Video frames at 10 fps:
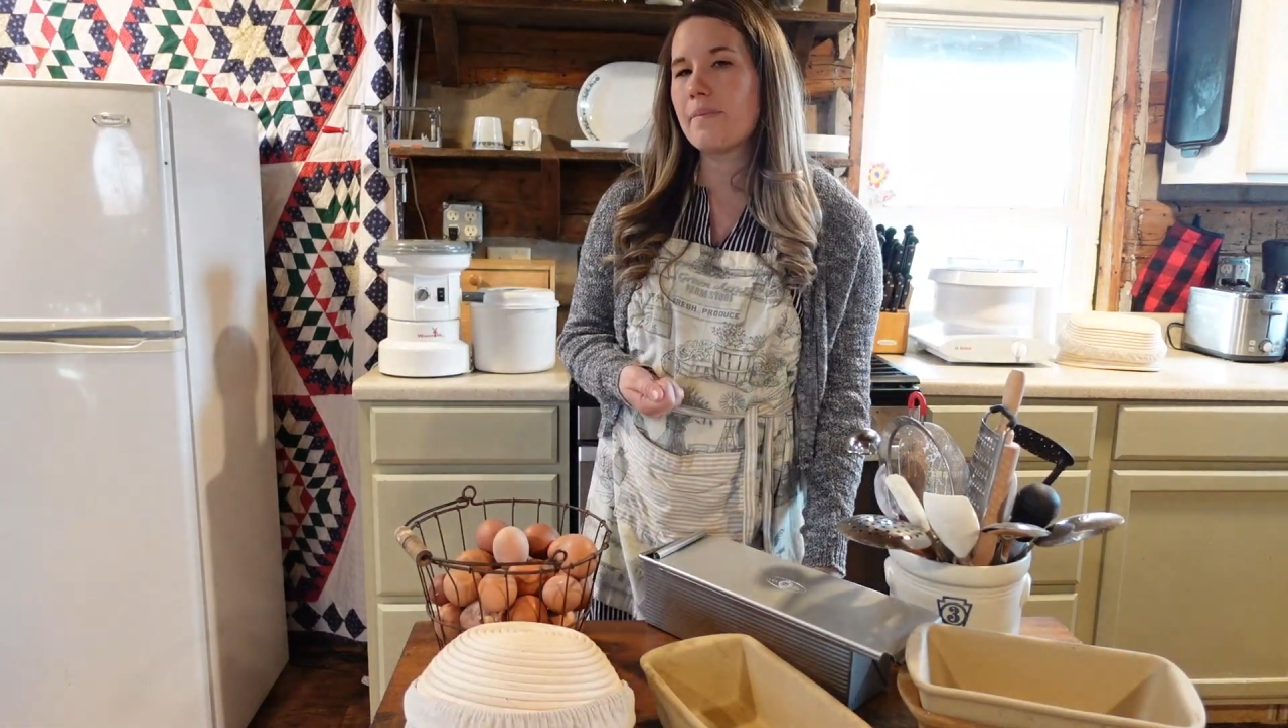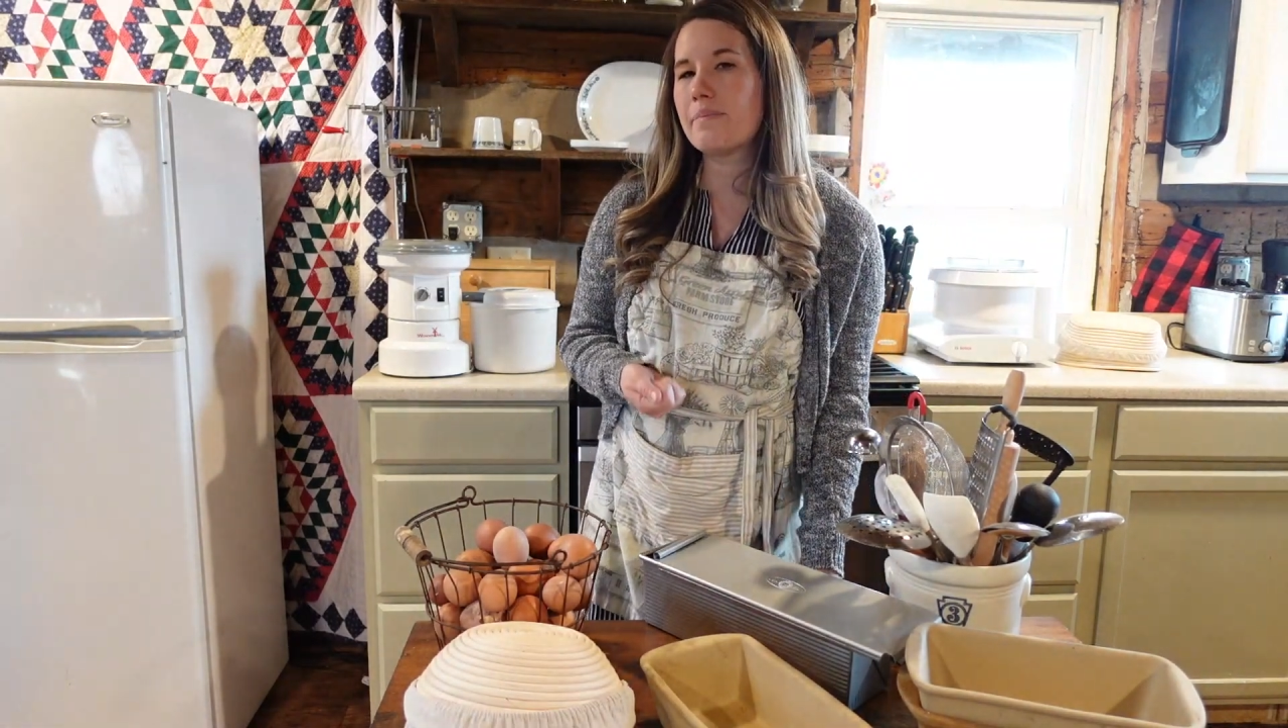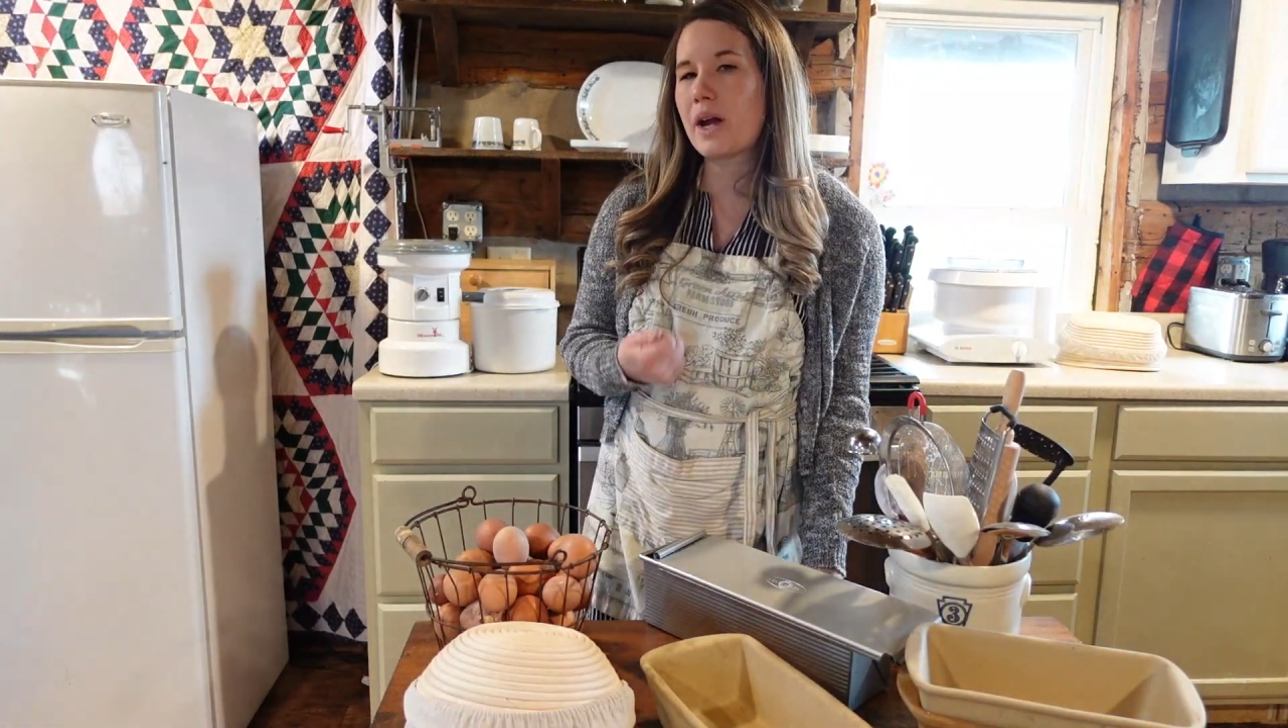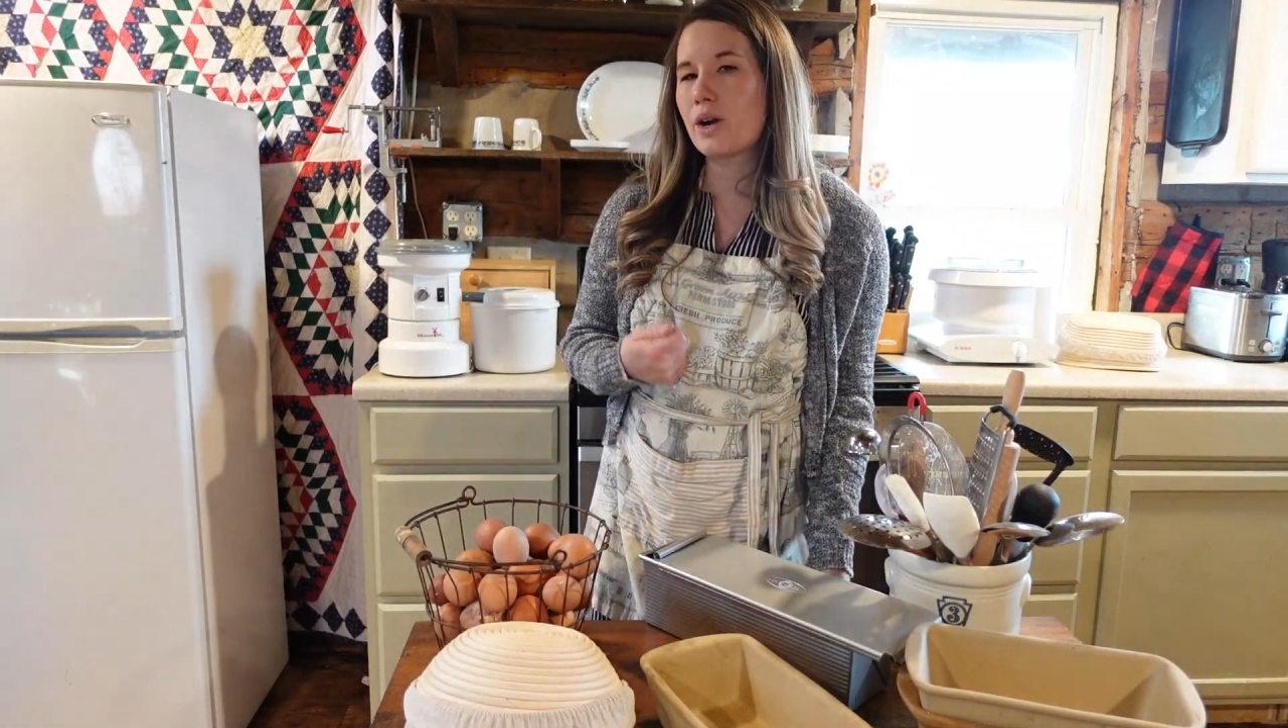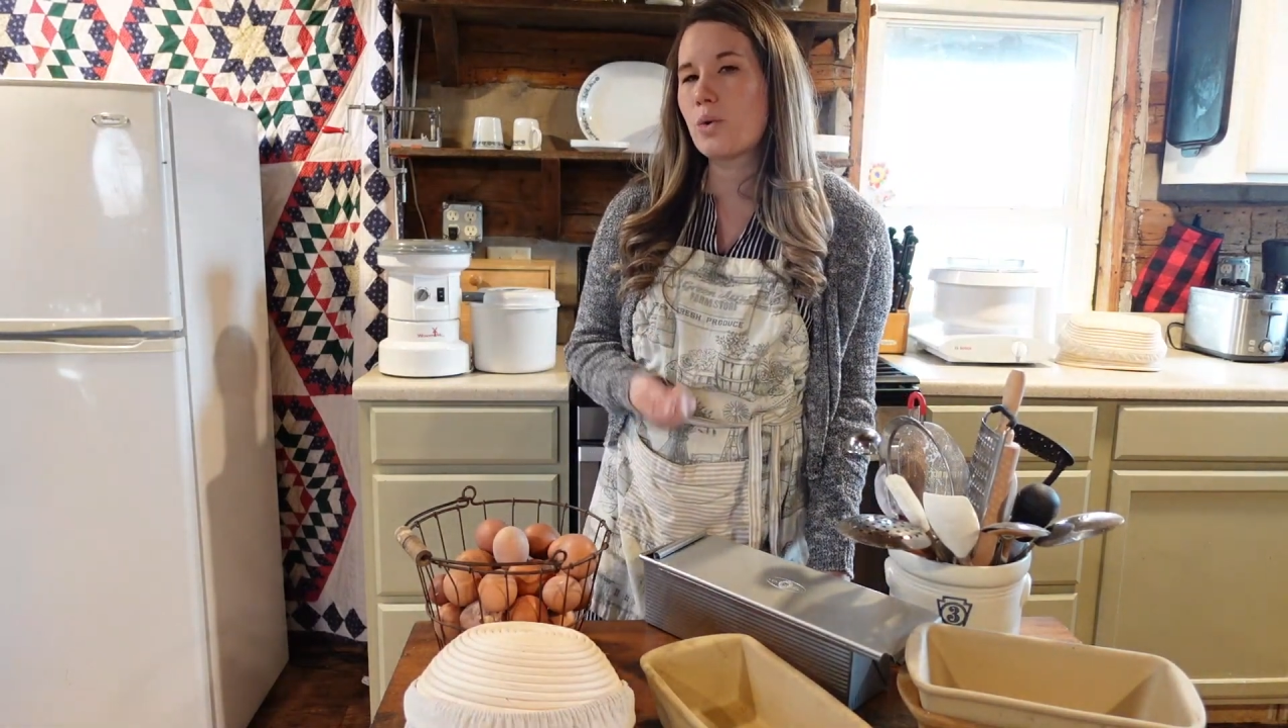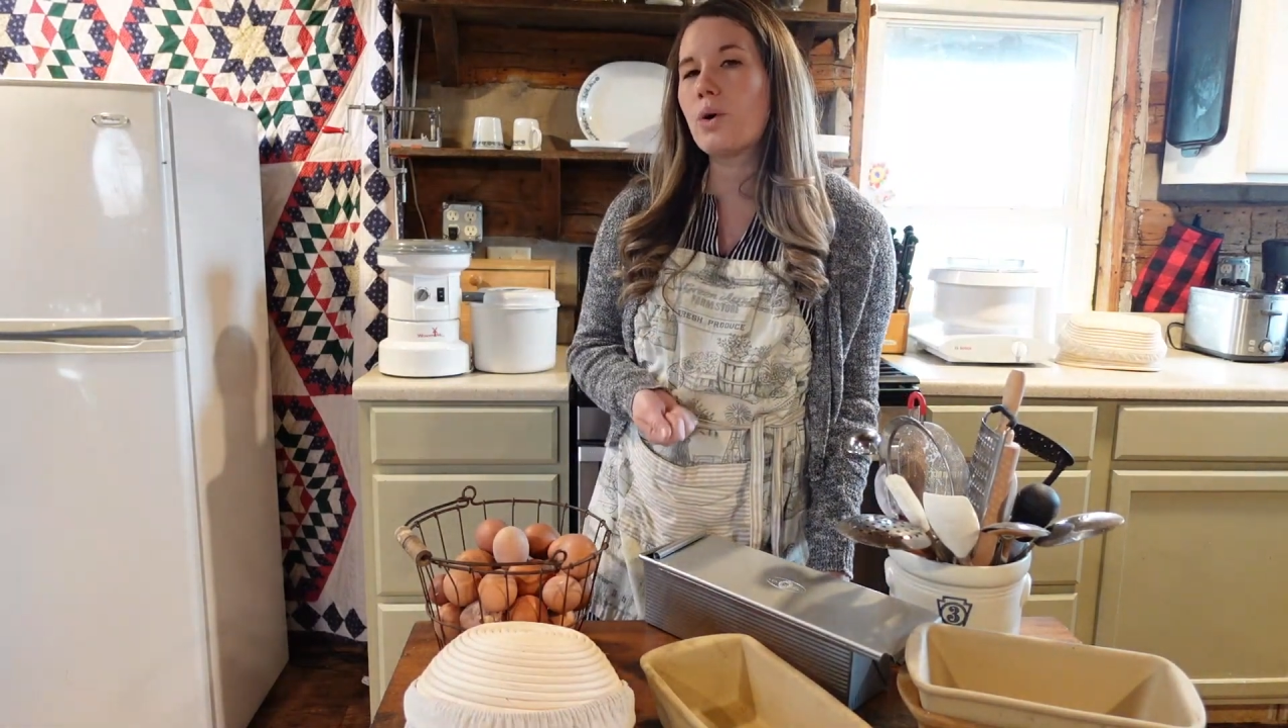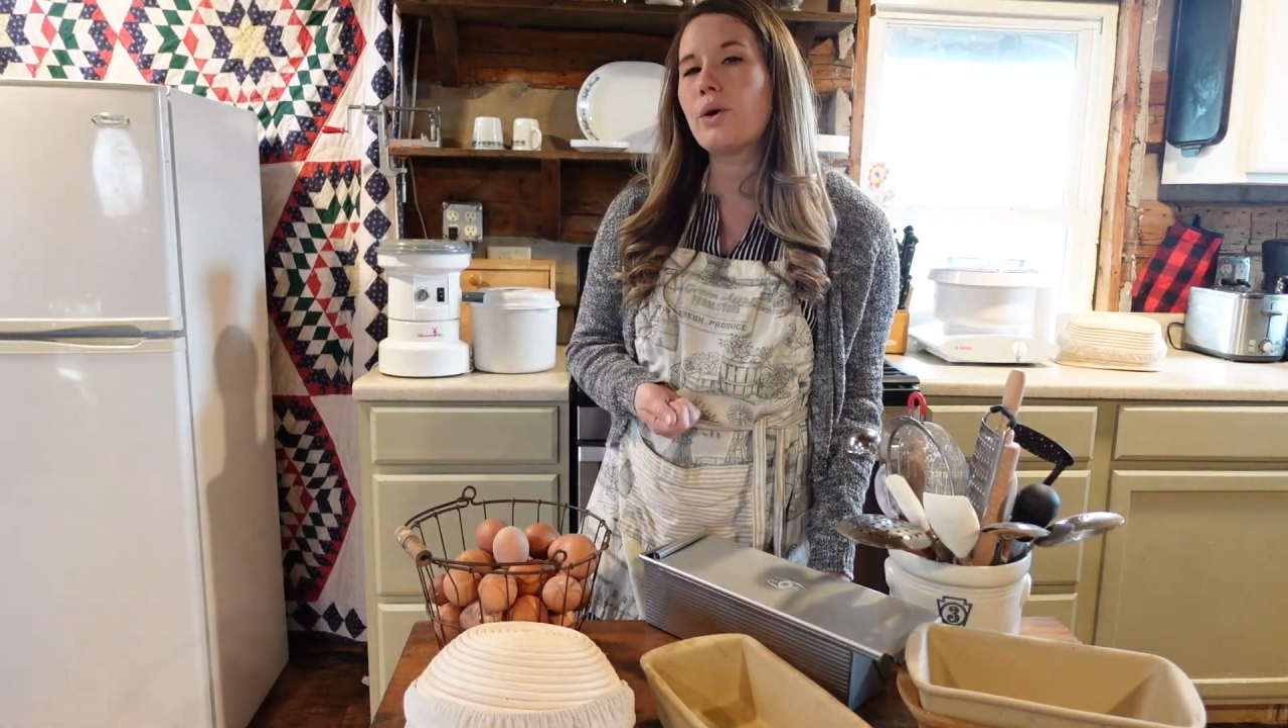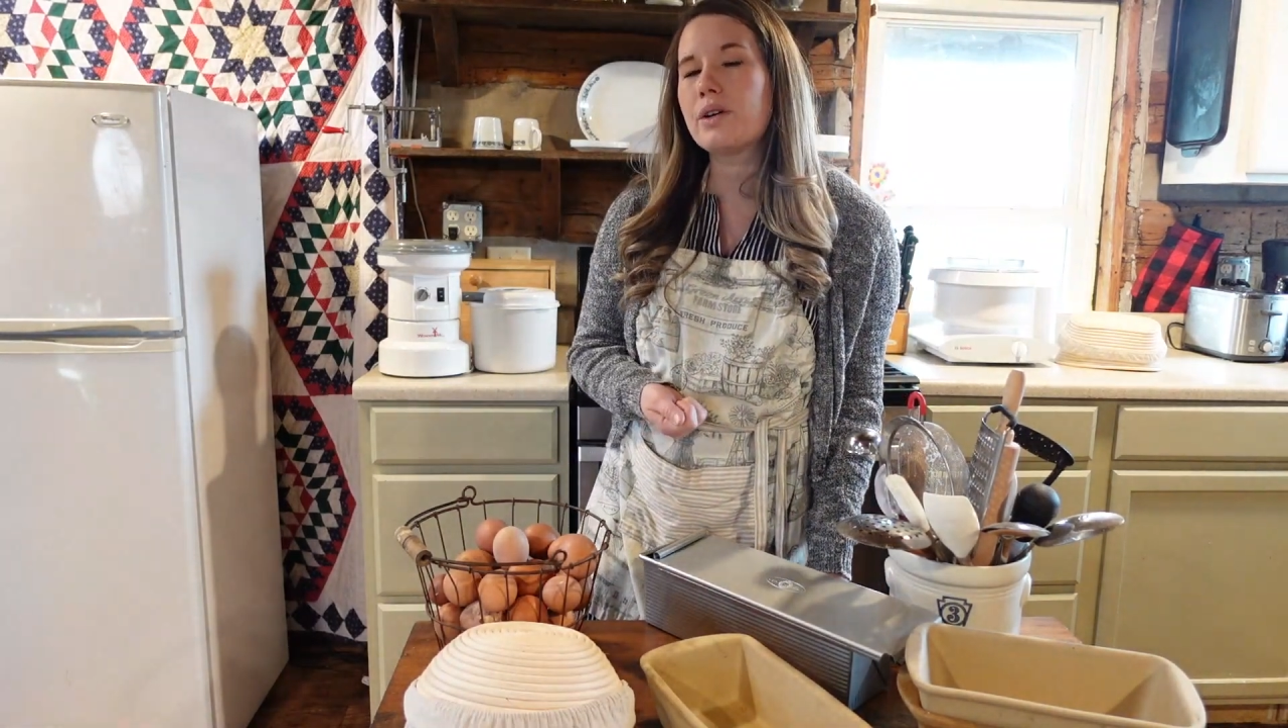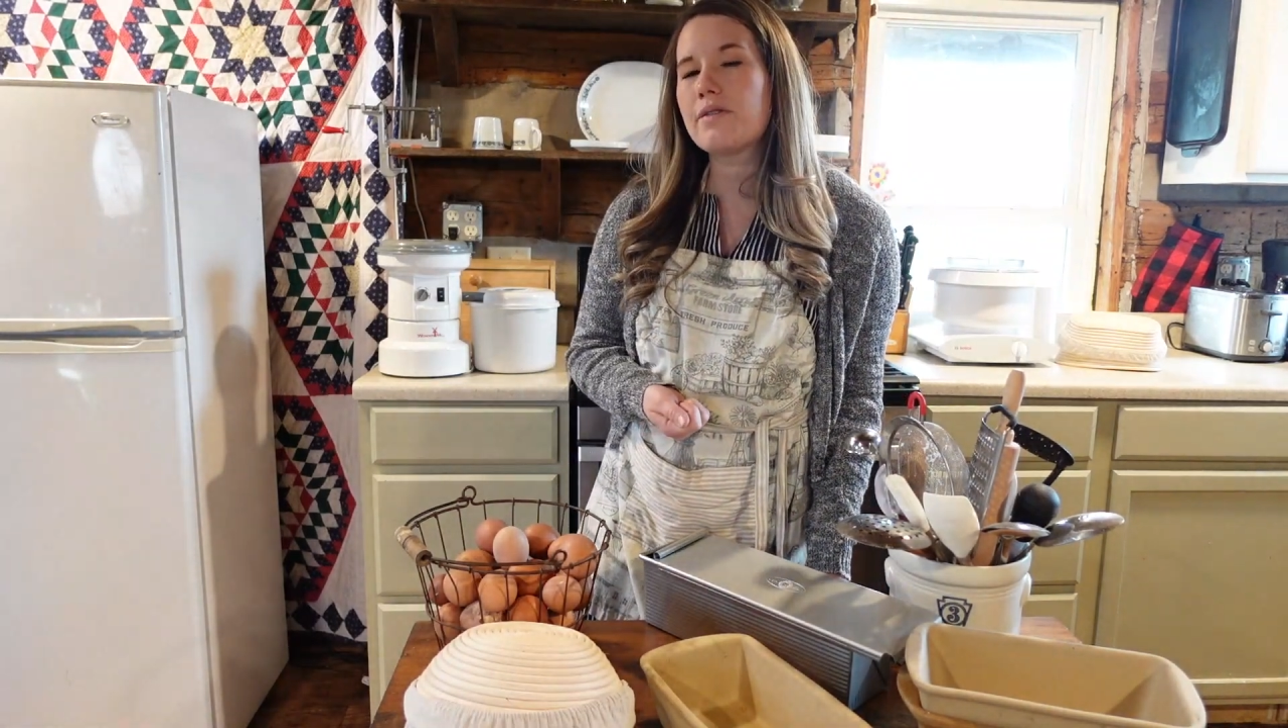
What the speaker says: better quality